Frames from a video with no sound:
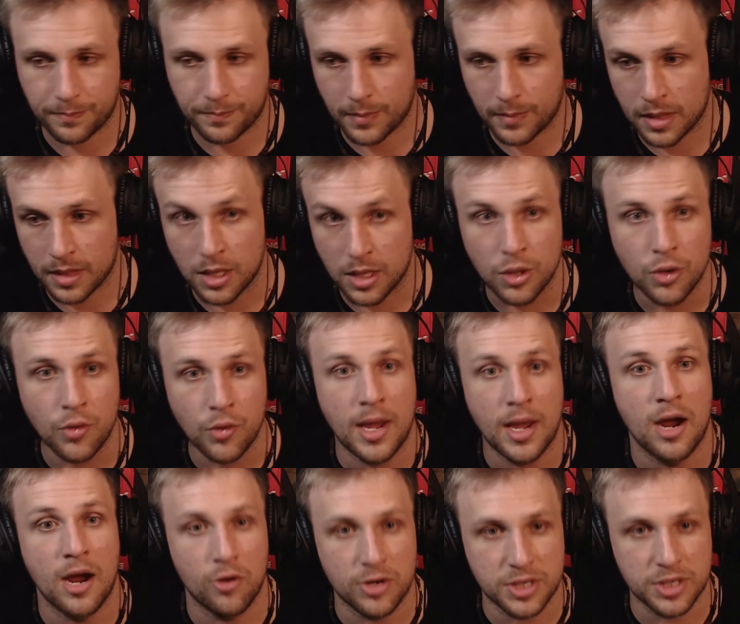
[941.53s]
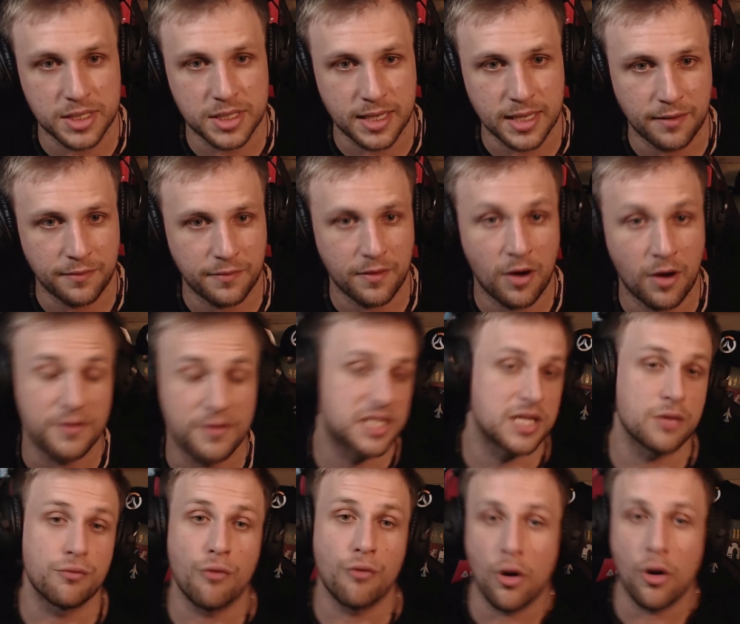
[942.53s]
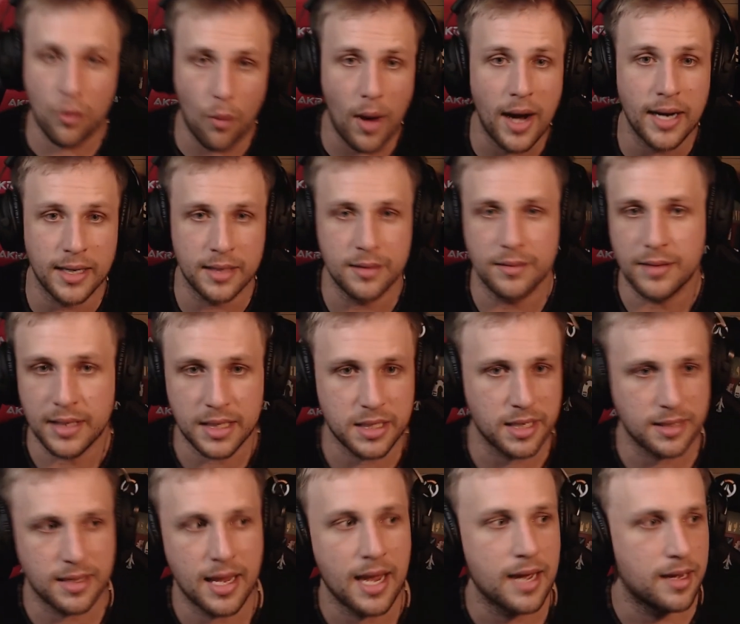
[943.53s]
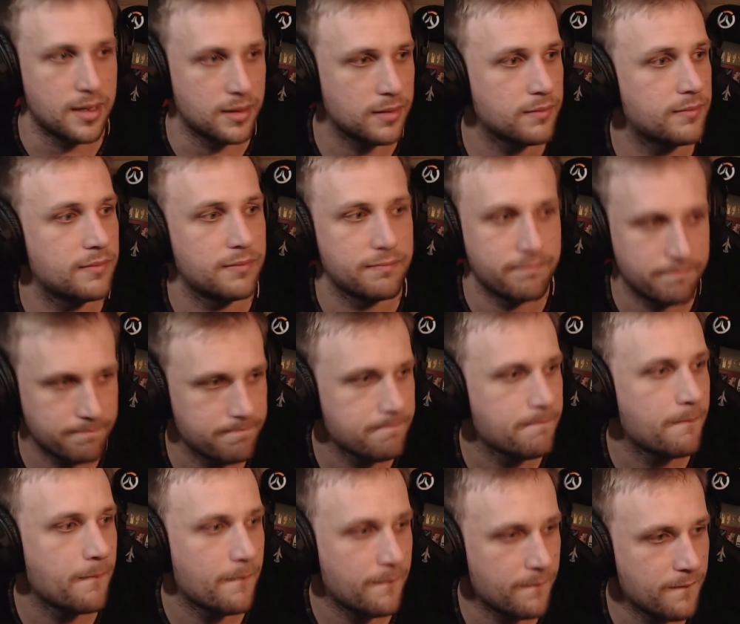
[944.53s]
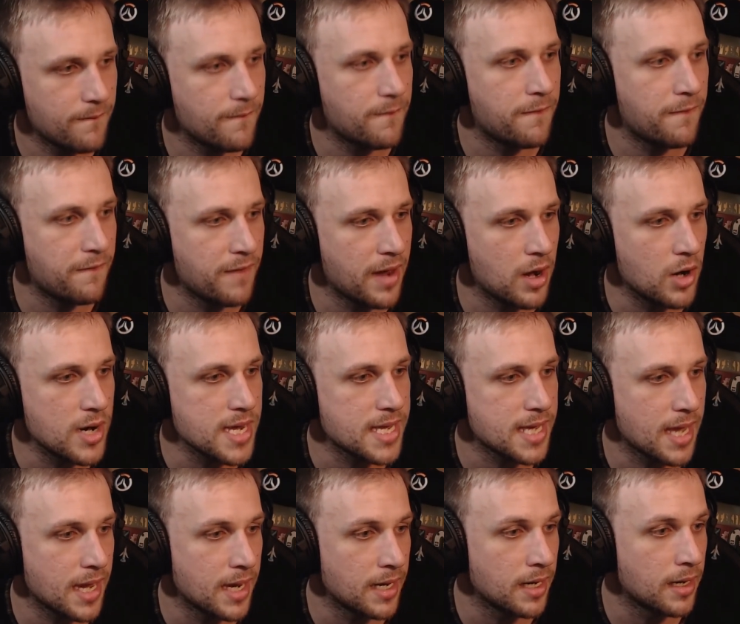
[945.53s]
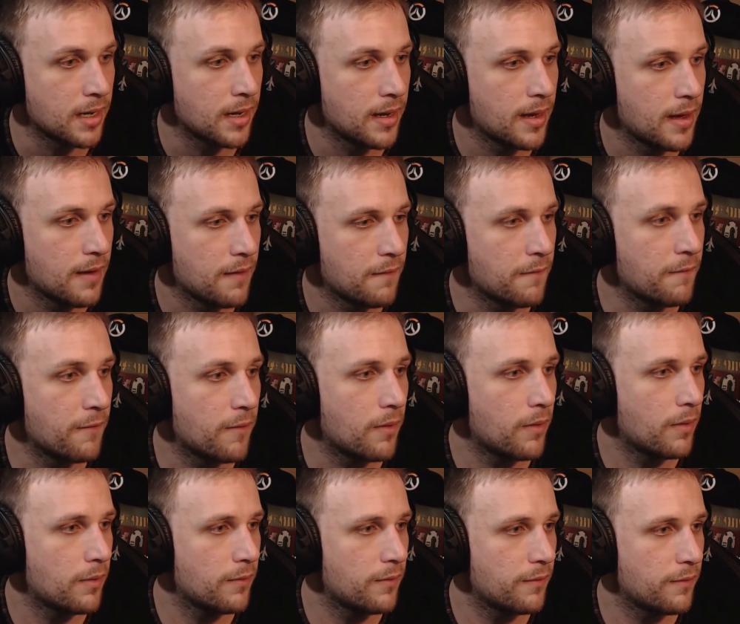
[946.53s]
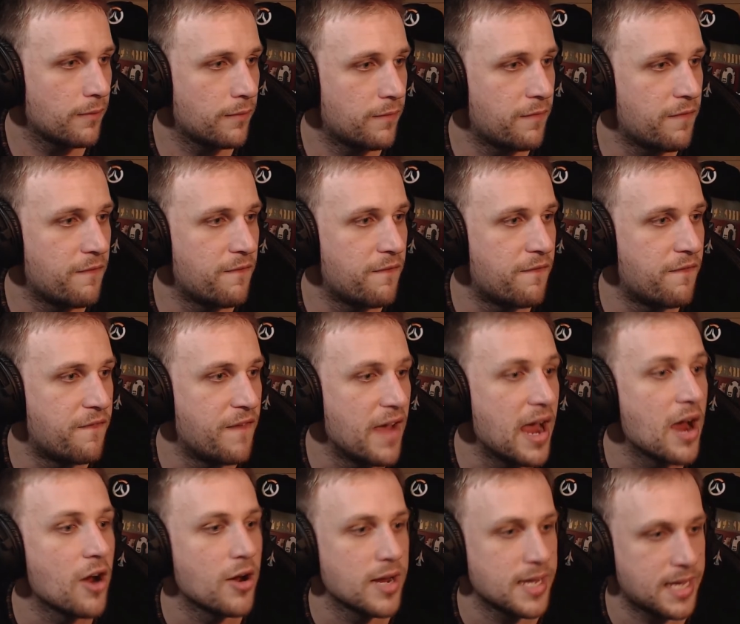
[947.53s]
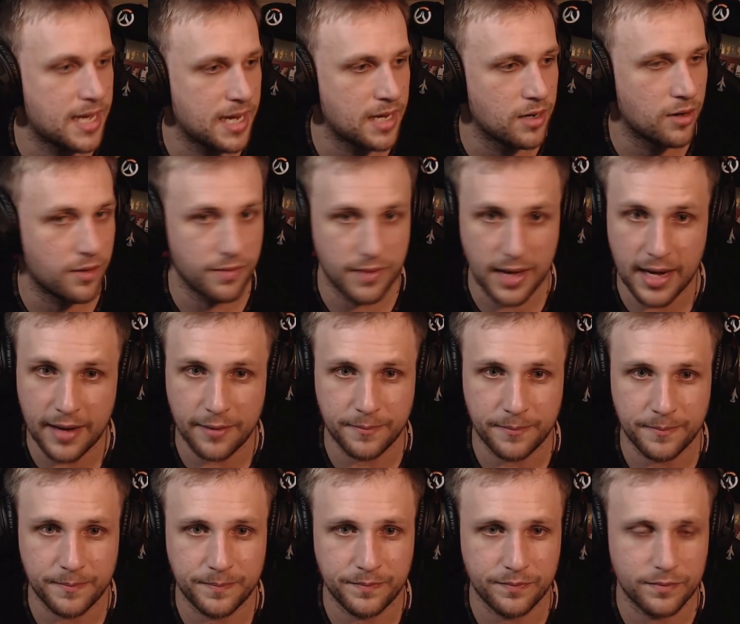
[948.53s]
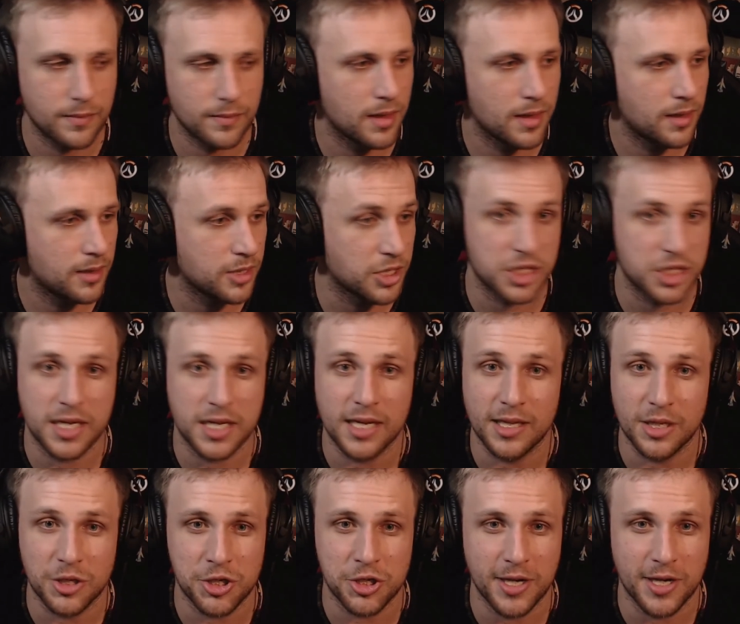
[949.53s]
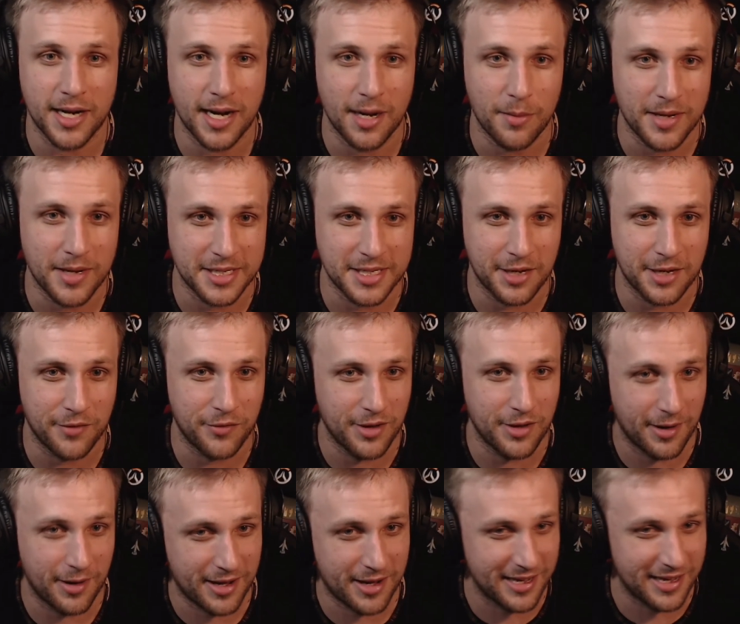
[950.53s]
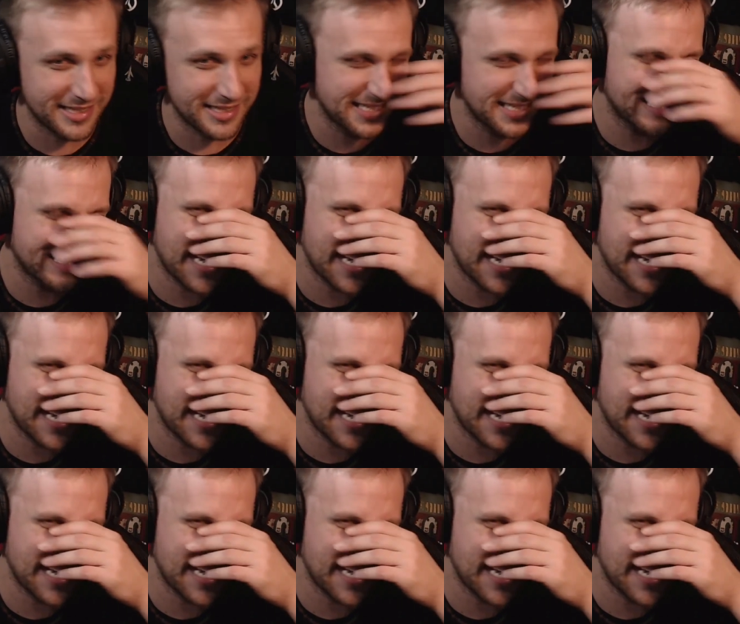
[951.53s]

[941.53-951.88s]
the new era stuff. Obviously Rogue One, things like that. Very keen. Very keen on that. Just scared the shit out of myself there. I clicked the